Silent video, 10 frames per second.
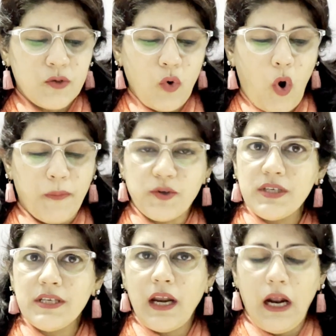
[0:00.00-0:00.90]
So
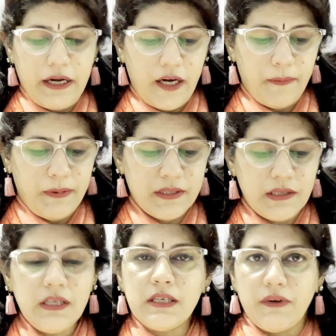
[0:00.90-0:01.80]
options are
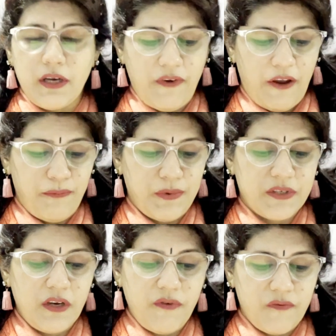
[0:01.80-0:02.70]
100%,
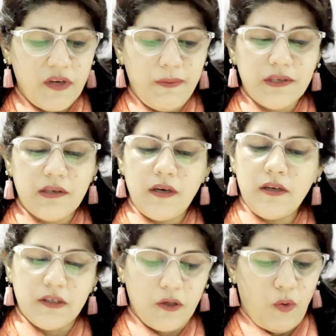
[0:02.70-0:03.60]
75%, 50%
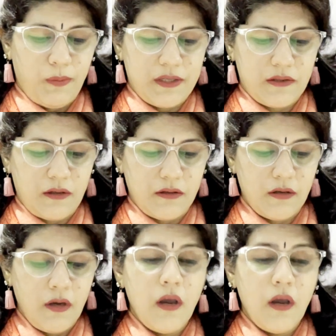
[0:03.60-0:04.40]
and 0%.